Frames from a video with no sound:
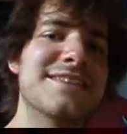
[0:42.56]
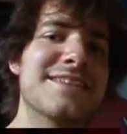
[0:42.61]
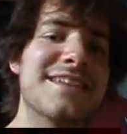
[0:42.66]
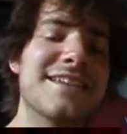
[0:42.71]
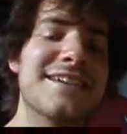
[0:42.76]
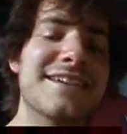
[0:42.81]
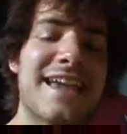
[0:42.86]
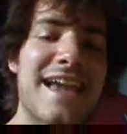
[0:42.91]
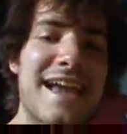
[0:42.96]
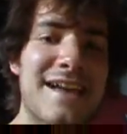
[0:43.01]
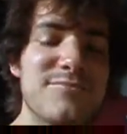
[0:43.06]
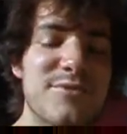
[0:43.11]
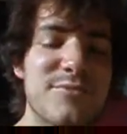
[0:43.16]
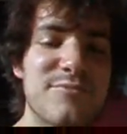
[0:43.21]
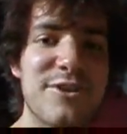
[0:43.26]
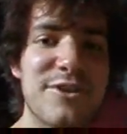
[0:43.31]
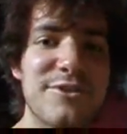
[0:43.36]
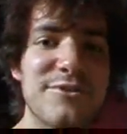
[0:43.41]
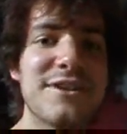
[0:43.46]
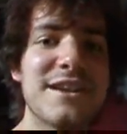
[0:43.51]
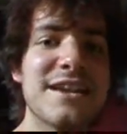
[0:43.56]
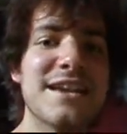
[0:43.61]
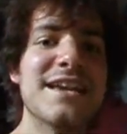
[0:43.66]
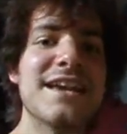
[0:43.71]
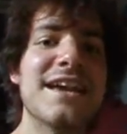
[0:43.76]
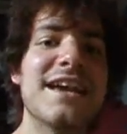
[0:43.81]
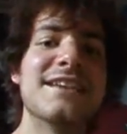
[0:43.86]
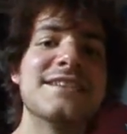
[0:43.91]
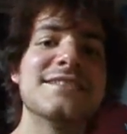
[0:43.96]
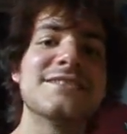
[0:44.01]
and then her camera broke,
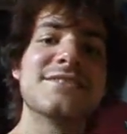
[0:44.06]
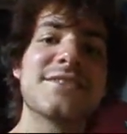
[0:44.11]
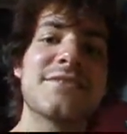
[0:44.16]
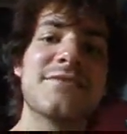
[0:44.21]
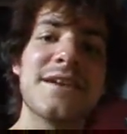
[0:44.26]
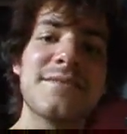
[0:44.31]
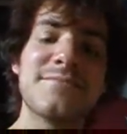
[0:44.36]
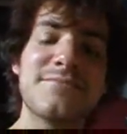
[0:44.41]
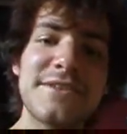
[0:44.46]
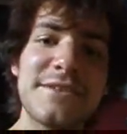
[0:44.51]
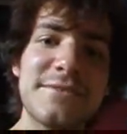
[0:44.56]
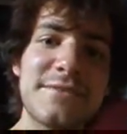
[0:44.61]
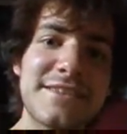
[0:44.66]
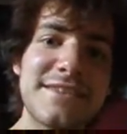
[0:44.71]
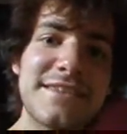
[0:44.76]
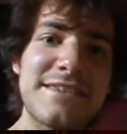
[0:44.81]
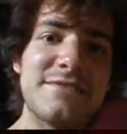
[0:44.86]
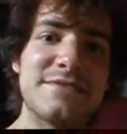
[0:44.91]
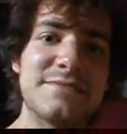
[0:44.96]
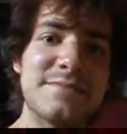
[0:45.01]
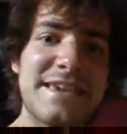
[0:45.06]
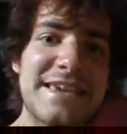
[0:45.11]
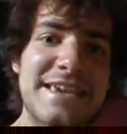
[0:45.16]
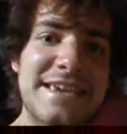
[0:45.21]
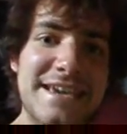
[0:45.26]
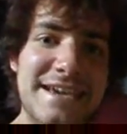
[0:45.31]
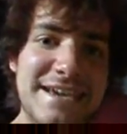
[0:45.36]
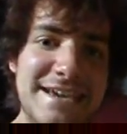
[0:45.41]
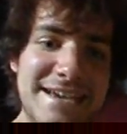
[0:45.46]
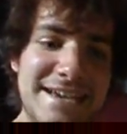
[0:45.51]
so that pretty well leaves me.